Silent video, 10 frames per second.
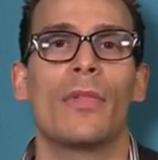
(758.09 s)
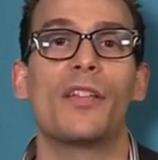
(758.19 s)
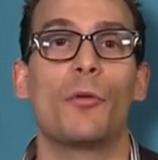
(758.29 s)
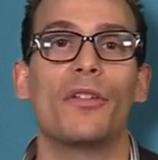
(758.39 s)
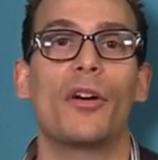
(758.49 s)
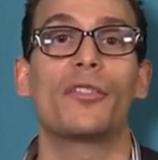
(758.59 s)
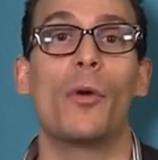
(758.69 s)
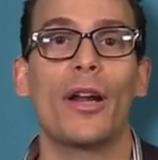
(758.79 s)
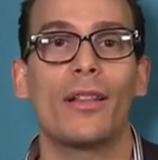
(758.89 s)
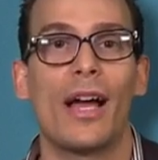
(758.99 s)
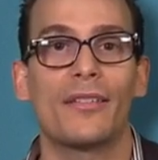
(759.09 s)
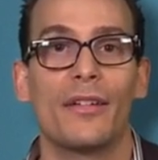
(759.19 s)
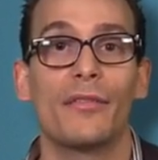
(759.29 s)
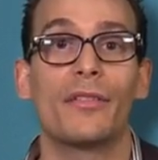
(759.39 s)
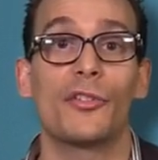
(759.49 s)
as well as osmotic
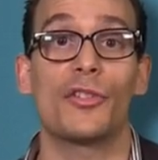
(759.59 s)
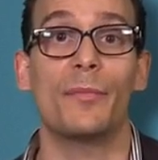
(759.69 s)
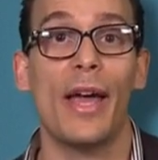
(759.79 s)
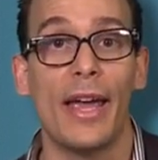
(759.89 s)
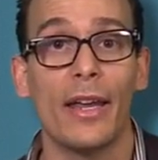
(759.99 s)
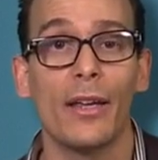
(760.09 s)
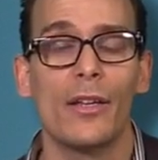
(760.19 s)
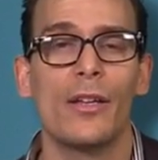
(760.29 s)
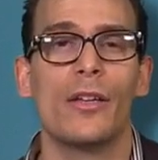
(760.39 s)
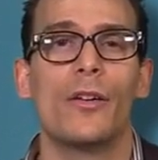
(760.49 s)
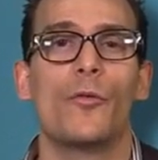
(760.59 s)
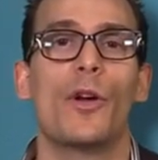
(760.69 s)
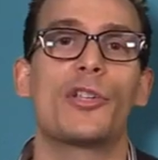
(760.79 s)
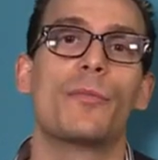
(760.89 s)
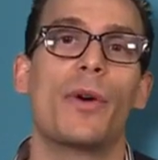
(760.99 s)
laxatives, such as PEG,
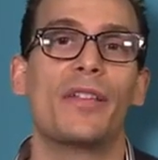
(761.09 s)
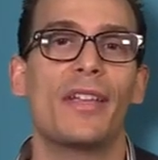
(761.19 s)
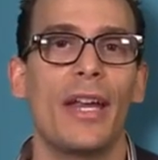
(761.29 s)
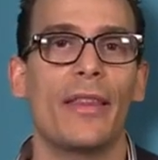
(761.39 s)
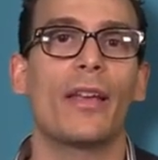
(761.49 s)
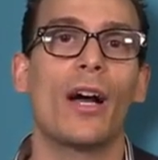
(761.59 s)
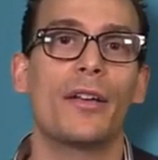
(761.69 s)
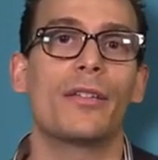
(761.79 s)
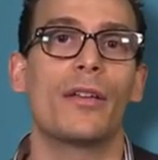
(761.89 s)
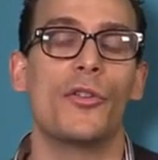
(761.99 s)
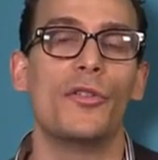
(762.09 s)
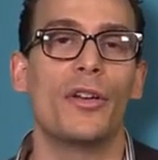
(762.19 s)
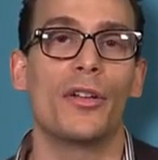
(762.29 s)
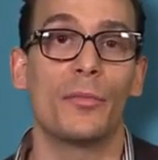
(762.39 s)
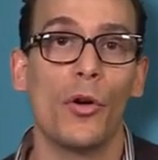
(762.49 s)
which, by staying in the gut and
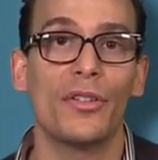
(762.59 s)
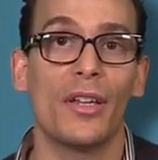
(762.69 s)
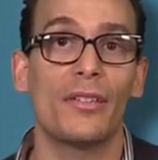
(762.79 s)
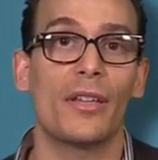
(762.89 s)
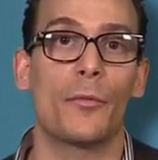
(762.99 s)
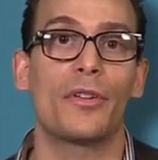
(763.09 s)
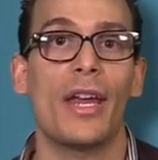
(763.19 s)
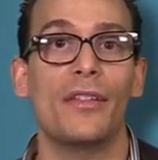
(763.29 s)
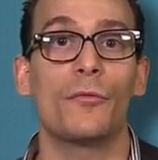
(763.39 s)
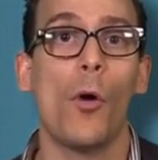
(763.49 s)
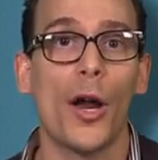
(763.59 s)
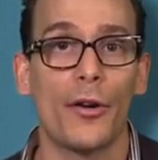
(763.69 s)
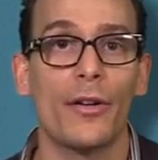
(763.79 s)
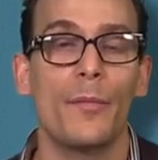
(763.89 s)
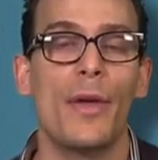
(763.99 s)
using osmosis, it retains
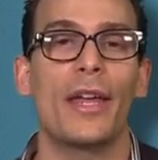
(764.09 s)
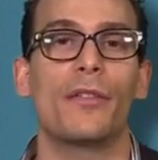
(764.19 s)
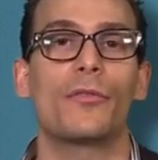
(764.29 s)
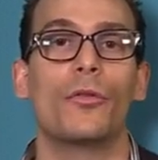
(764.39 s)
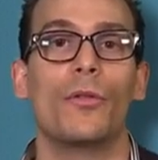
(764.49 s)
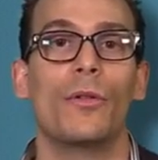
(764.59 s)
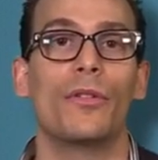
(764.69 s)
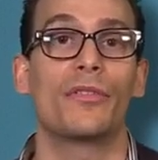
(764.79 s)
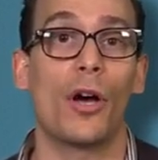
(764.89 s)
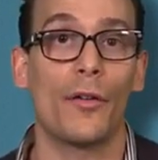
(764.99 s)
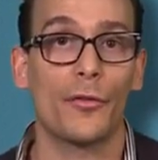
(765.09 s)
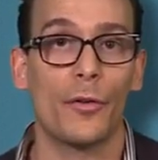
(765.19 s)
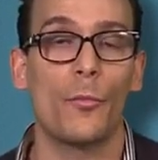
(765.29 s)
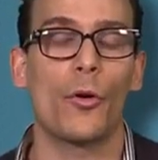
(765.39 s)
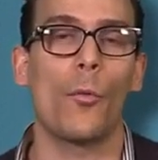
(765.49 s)
water, making the stool
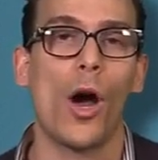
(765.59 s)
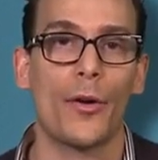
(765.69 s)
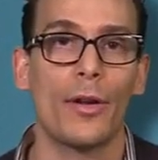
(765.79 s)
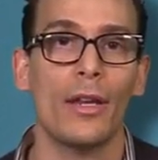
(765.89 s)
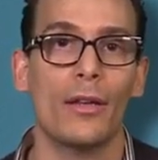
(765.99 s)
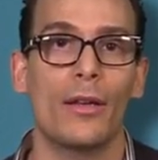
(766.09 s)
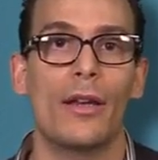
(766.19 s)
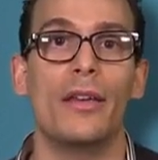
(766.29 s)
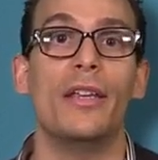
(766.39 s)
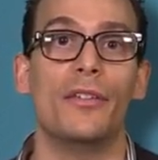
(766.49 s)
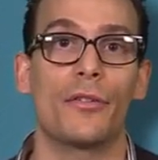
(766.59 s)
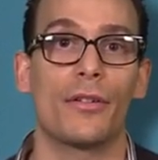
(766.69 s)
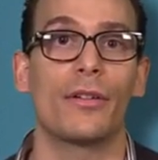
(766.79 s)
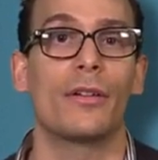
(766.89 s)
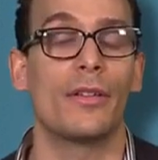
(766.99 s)
softer, more watery, and
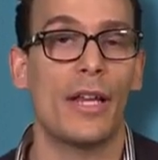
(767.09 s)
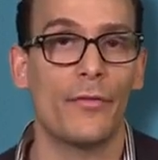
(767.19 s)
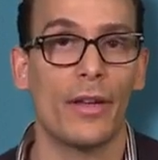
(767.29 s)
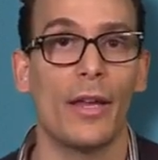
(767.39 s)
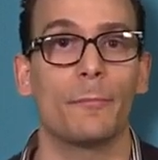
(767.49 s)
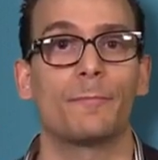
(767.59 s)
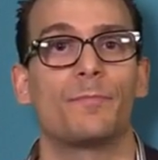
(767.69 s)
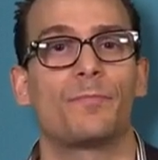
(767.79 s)
easier to defecate.